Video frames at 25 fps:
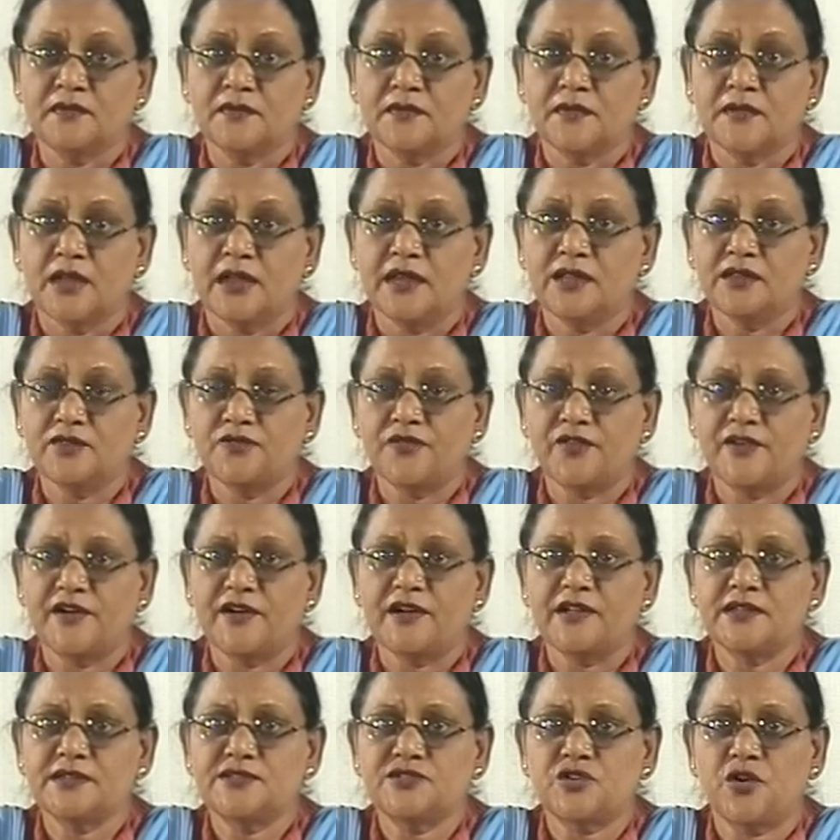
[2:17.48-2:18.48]
In the
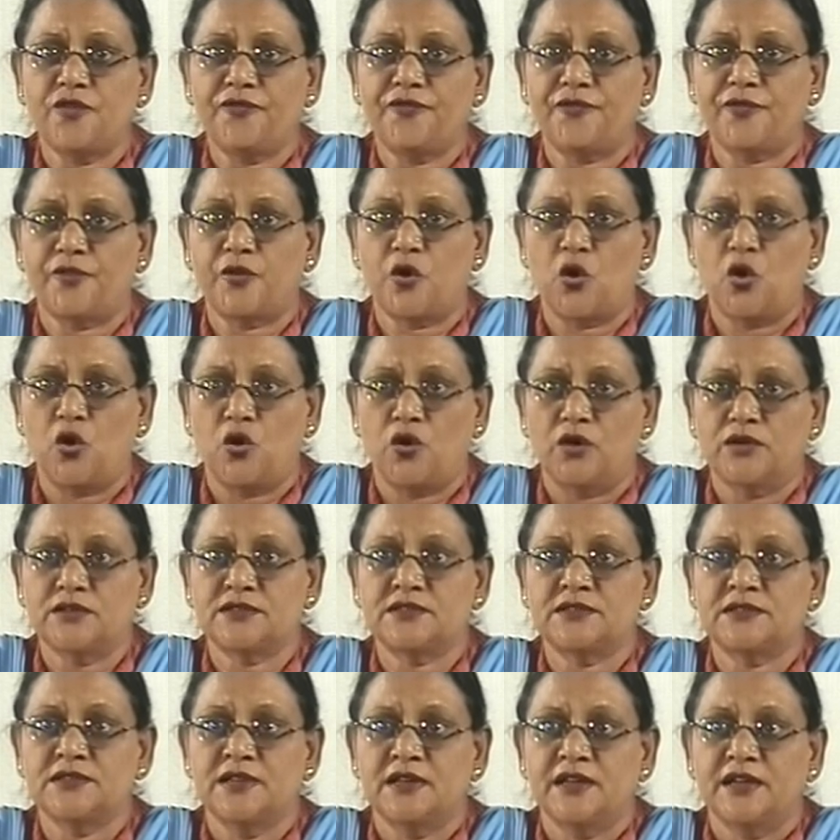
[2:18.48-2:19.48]
words of
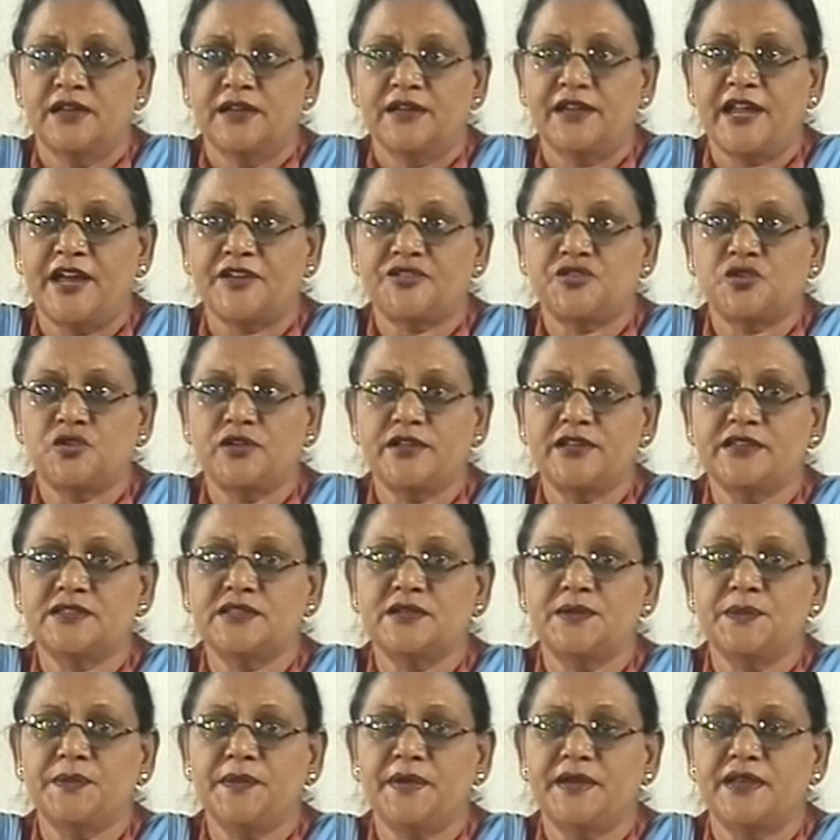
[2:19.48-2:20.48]
Ross,
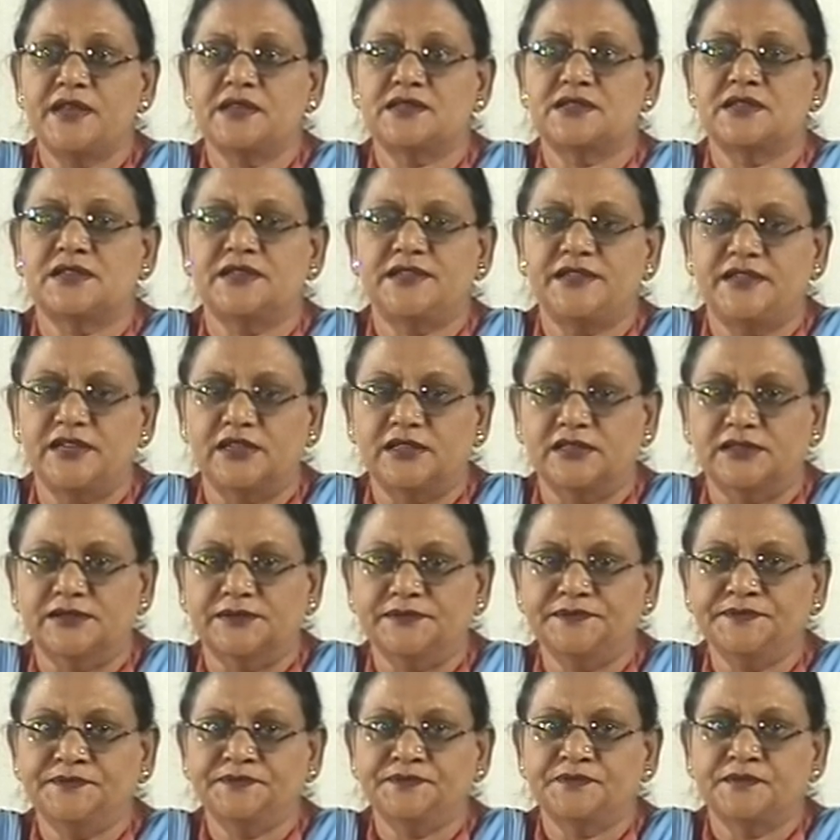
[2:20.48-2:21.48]
naturalism is a
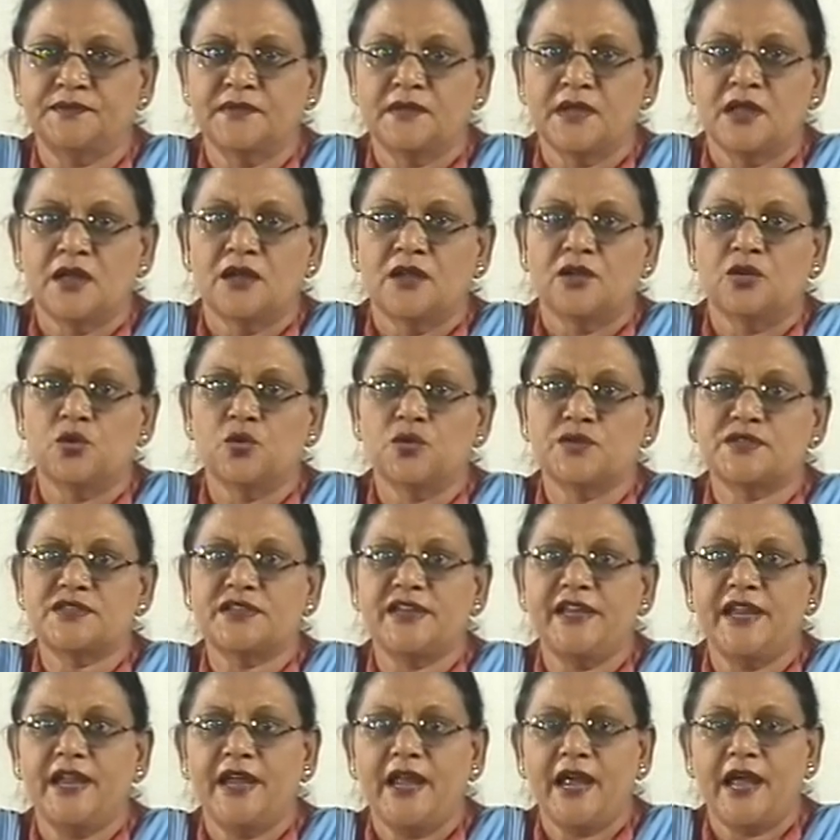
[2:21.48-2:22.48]
term
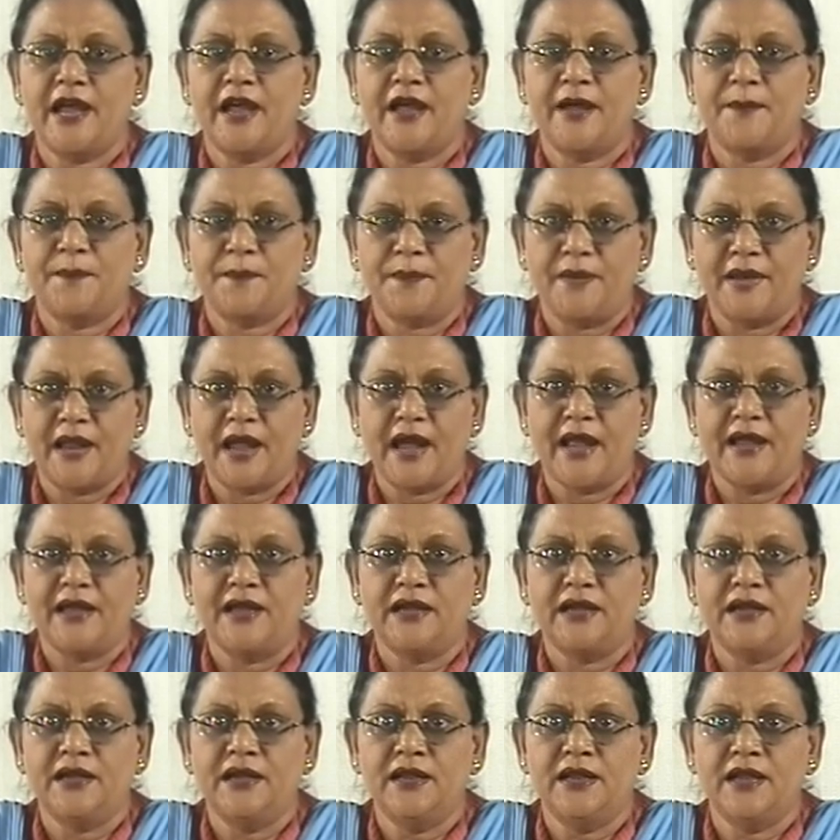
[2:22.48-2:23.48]
loosely
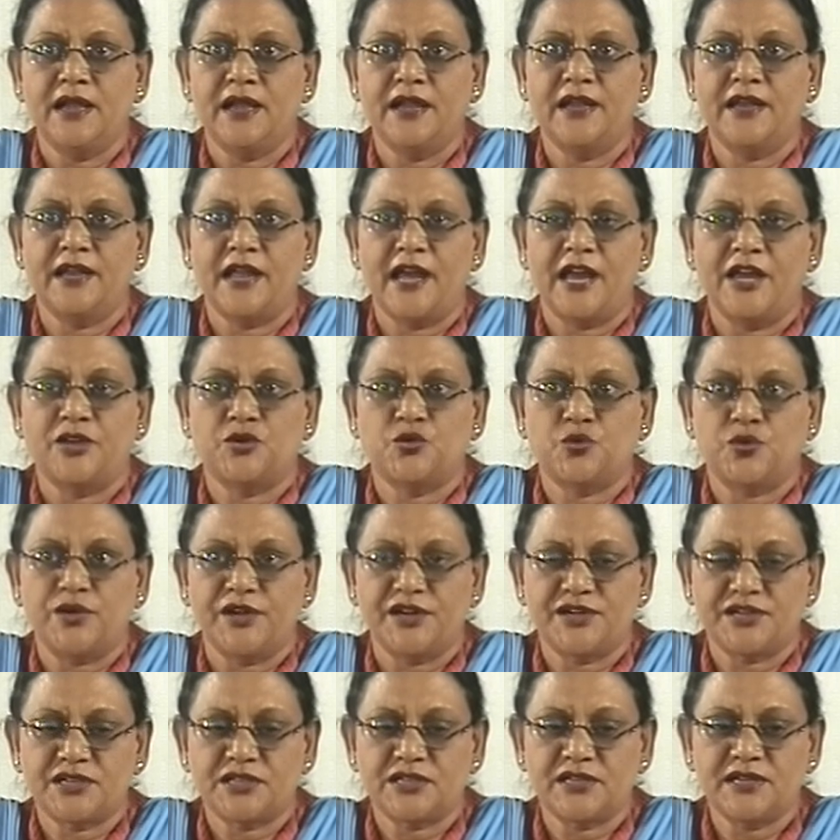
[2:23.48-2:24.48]
applied in
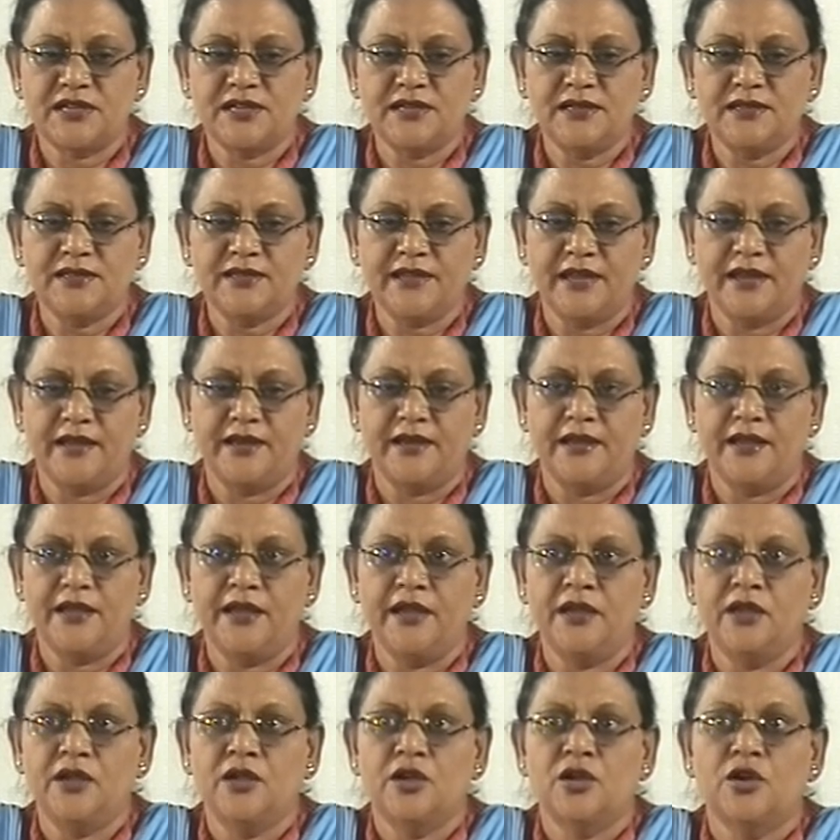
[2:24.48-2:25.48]
educational theory
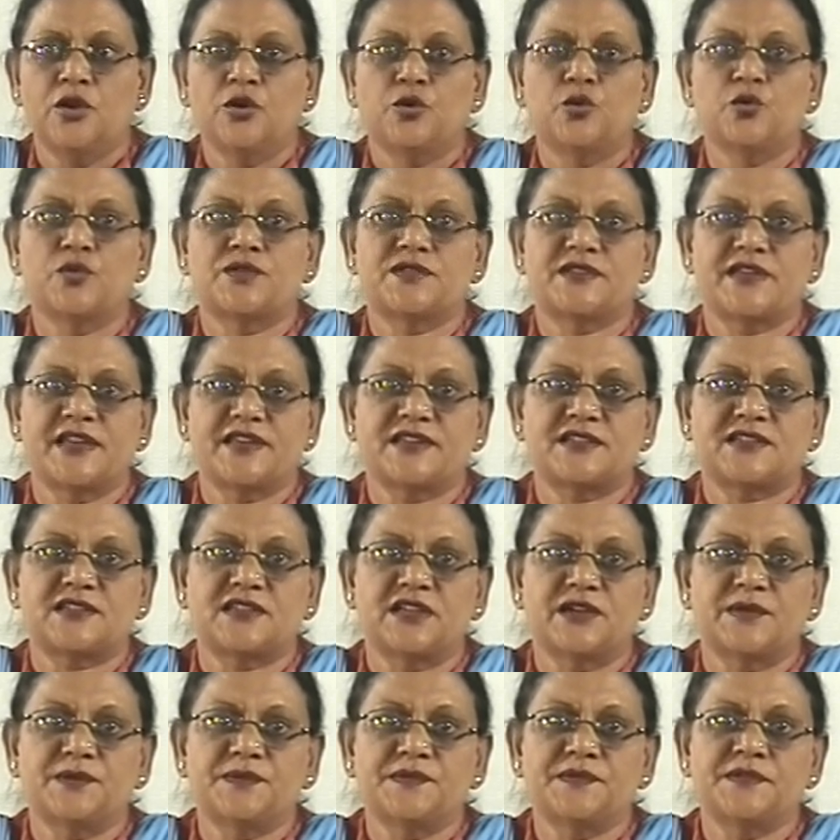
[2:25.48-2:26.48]
to
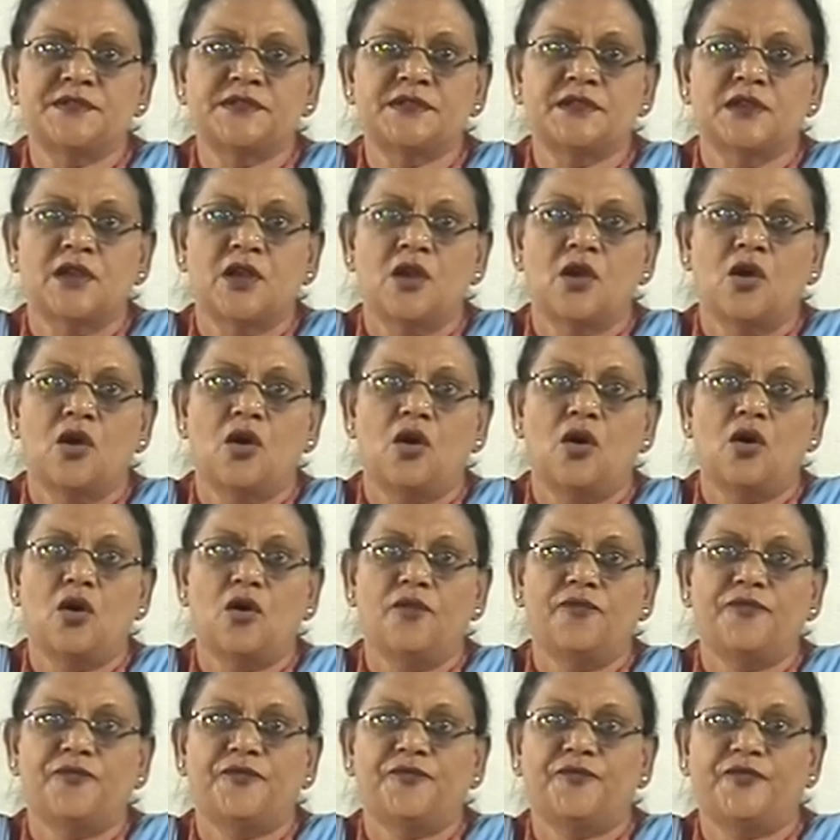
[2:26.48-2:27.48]
systems
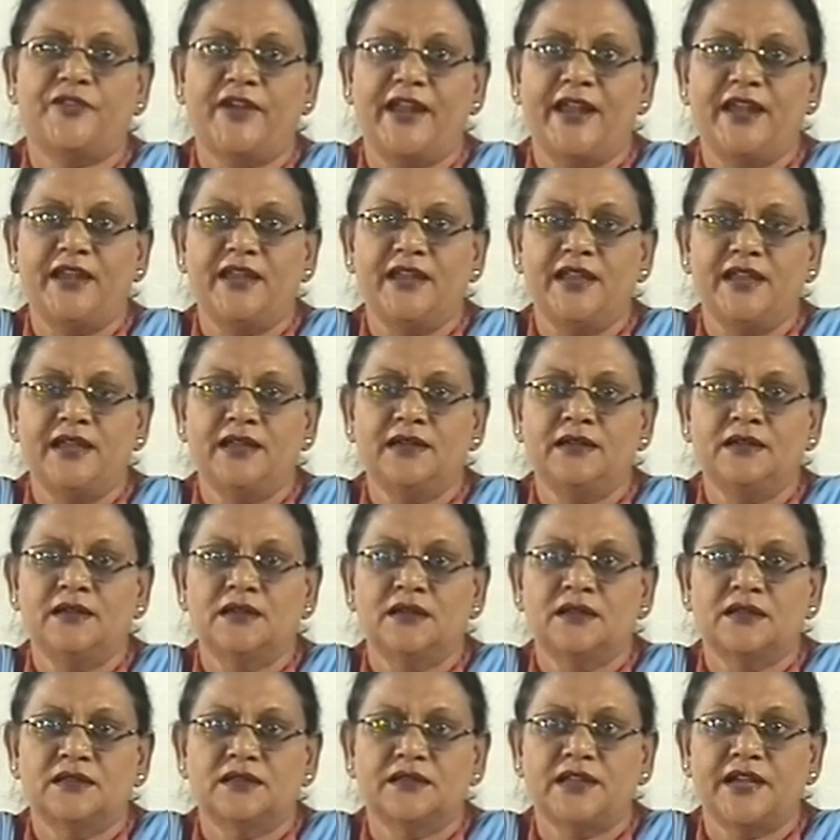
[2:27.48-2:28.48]
of training
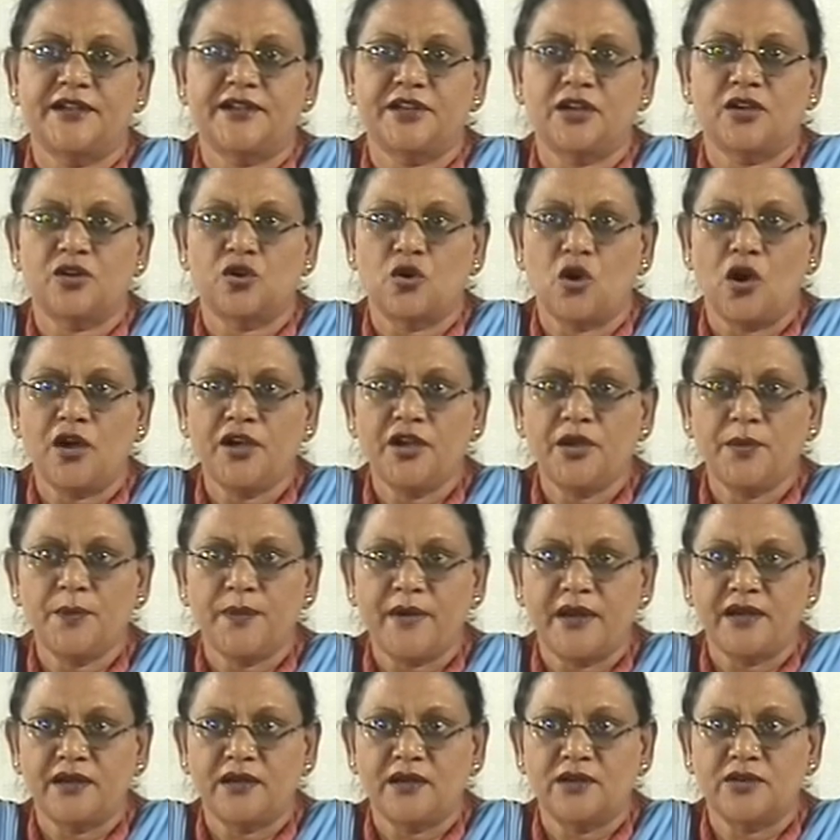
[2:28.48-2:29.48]
that are not
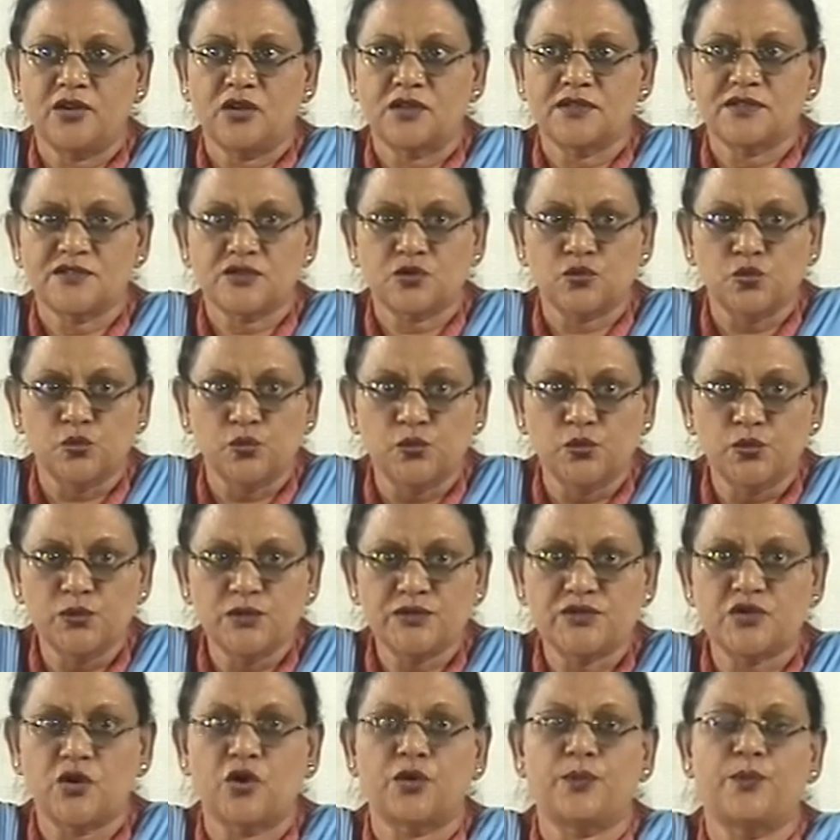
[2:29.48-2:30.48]
dependent on
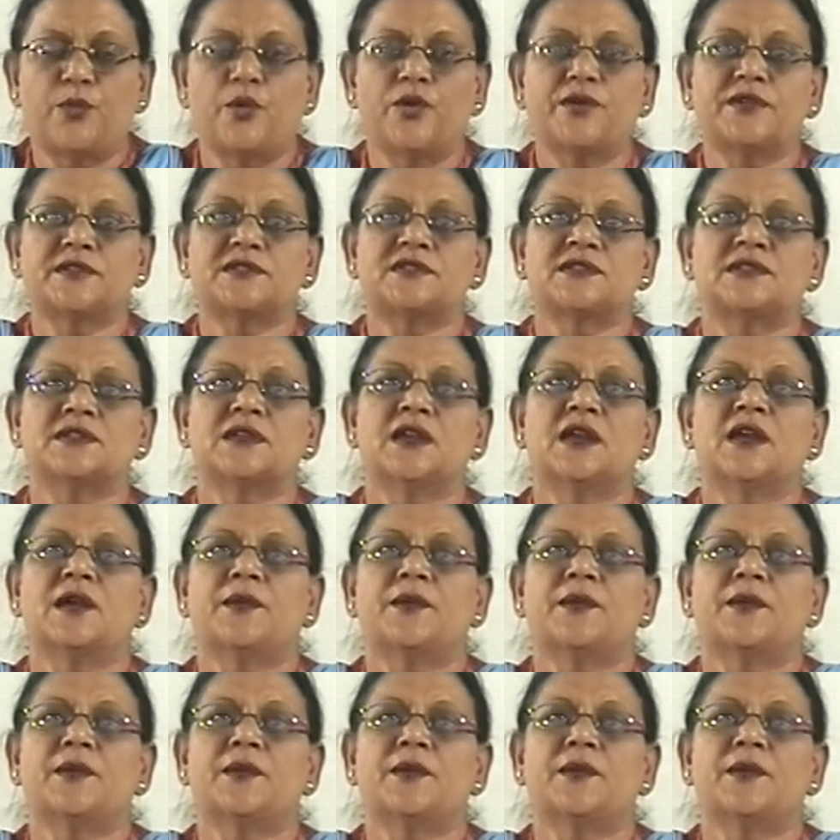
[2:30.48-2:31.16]
schools or books,